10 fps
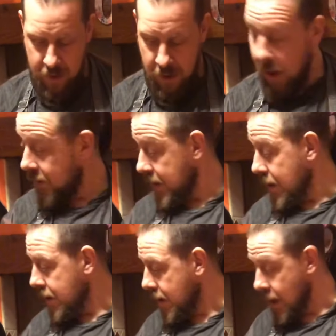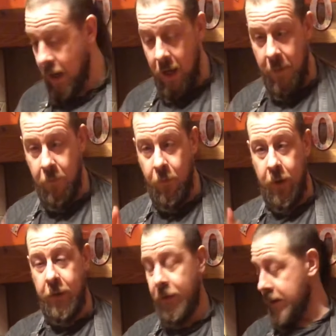Also, what
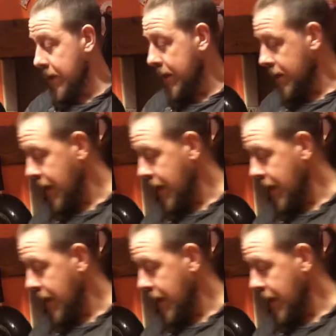you also need